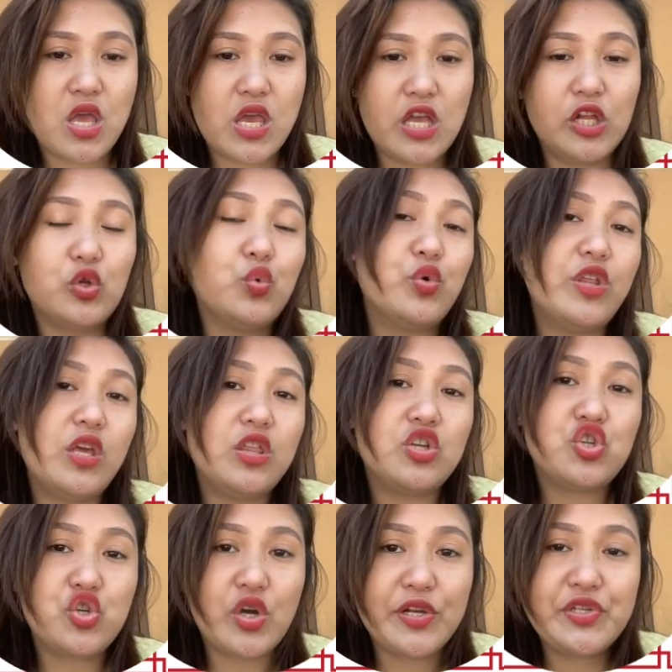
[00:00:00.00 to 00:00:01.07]
including the
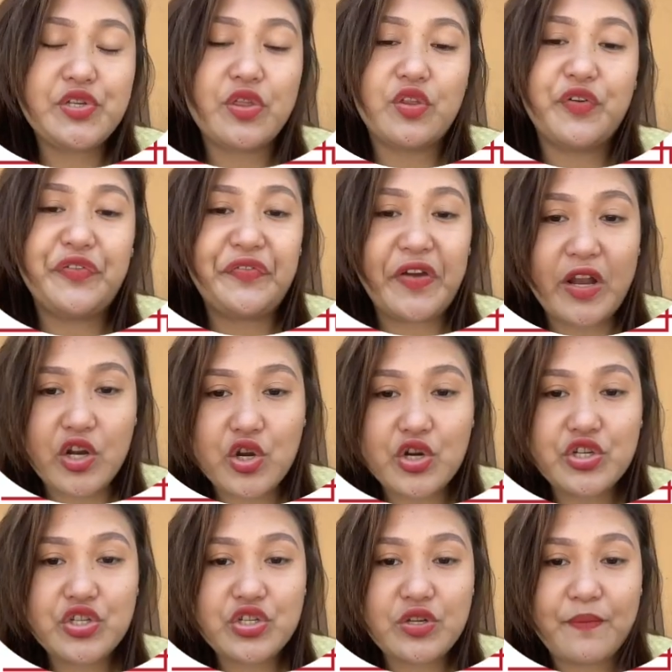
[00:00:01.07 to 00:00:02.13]
trust in the
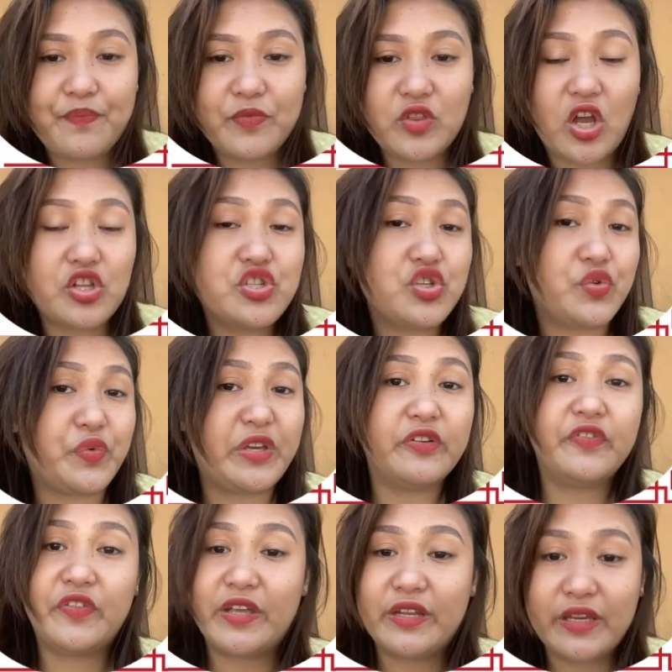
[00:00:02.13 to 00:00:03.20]
offenders not to
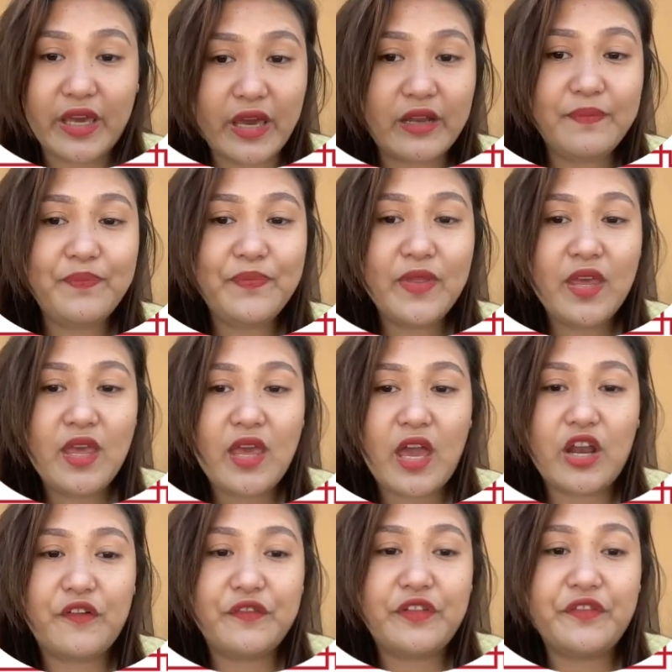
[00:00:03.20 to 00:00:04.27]
reoffend again,
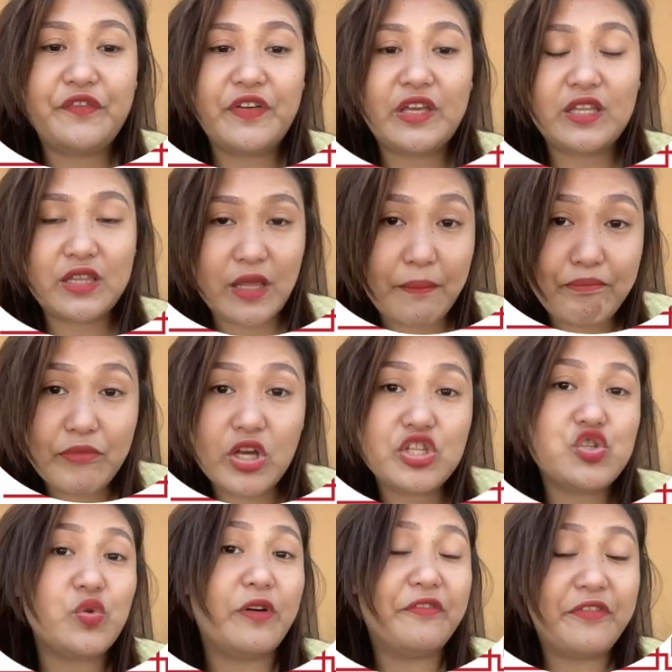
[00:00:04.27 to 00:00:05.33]
and of the victim not
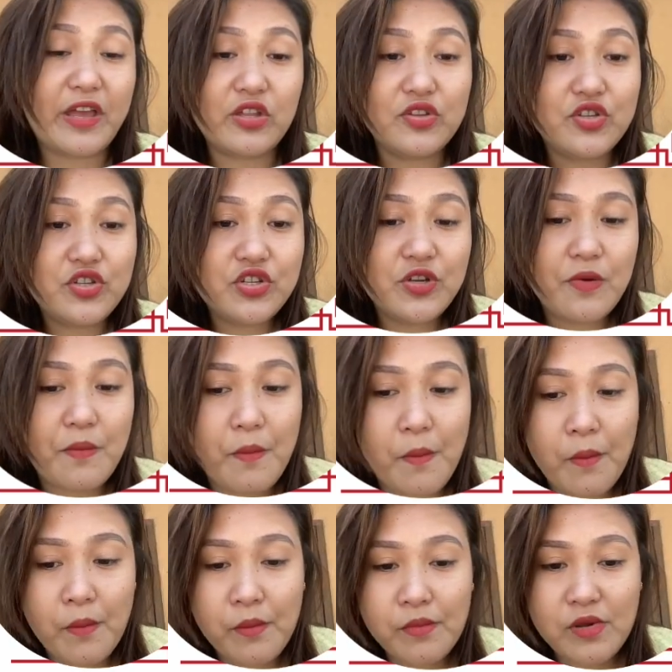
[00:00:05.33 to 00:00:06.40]
to avenge.
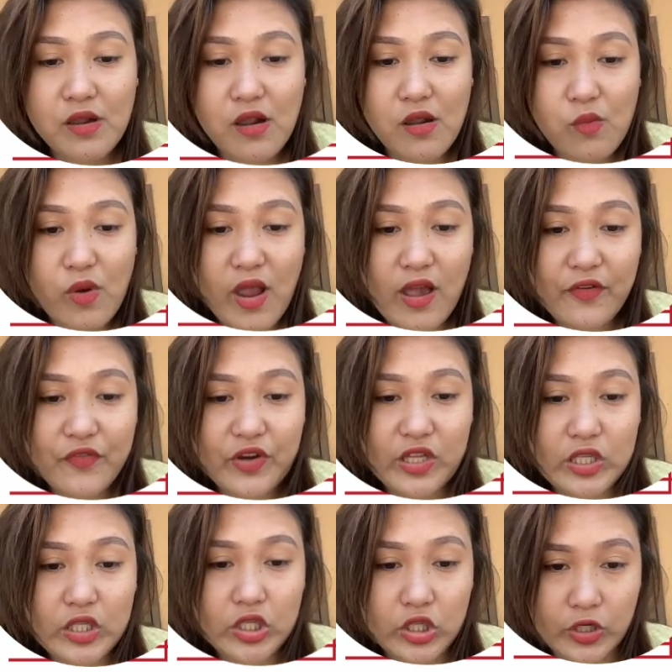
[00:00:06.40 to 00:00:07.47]
And we have right
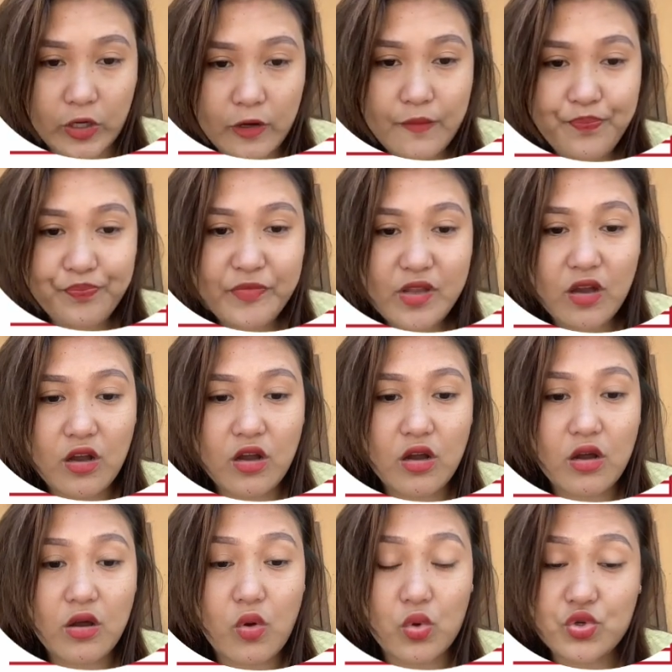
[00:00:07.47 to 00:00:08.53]
here
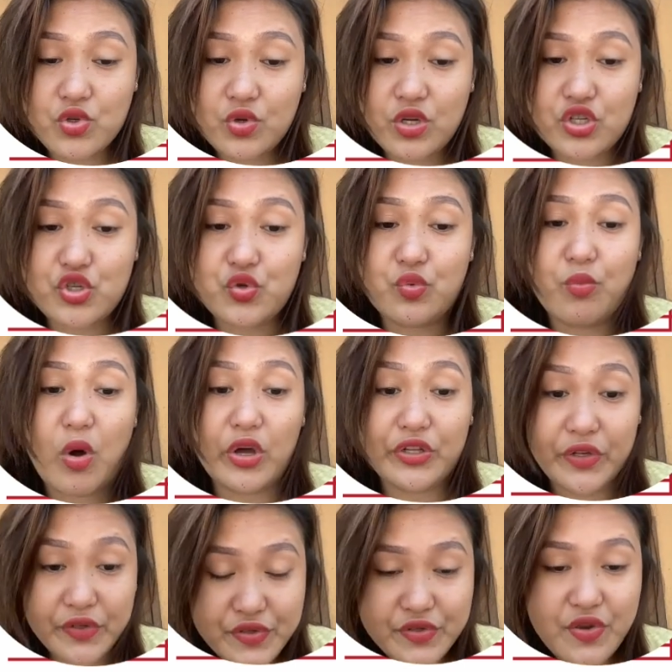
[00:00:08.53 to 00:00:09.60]
also the two
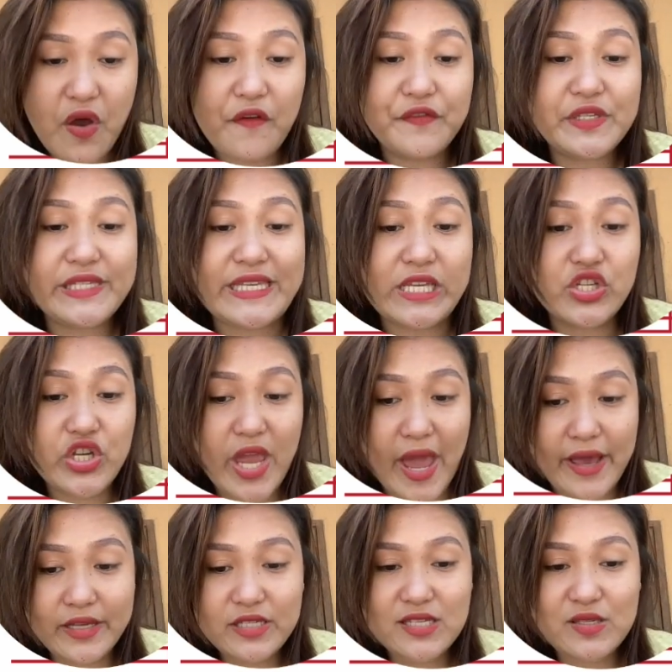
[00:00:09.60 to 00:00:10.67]
models of
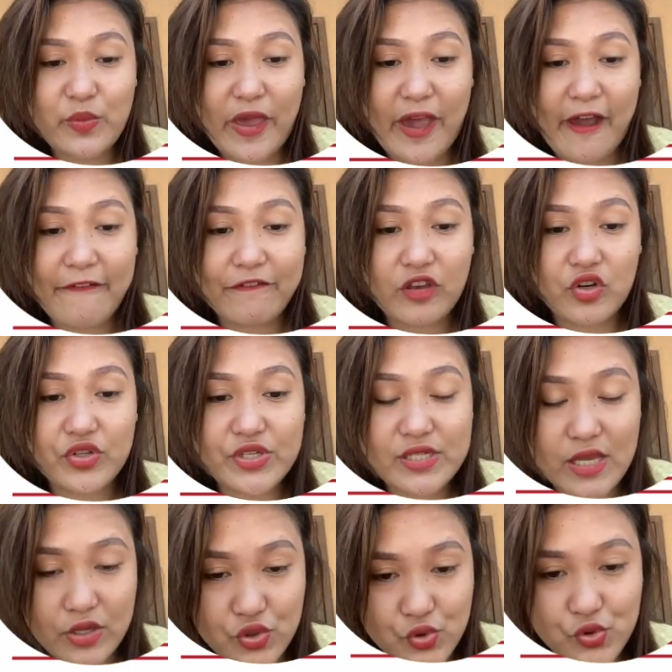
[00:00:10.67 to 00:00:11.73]
CJS. We have the
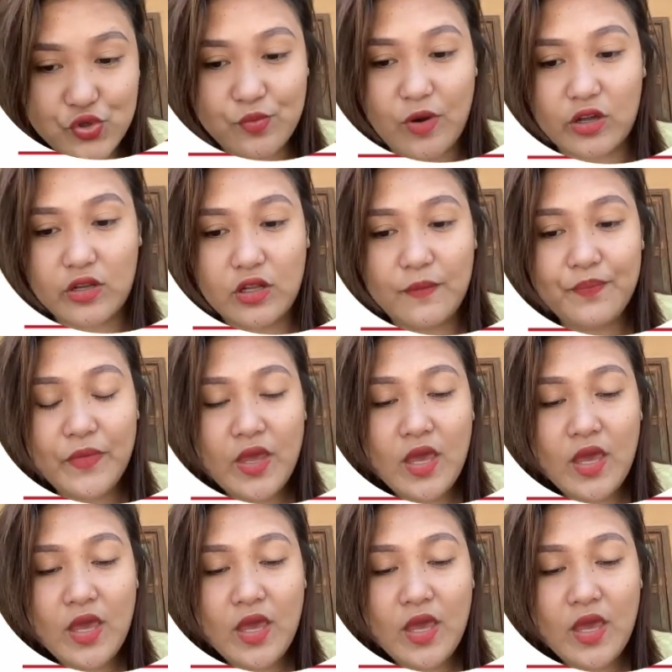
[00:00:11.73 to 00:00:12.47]
consensus model.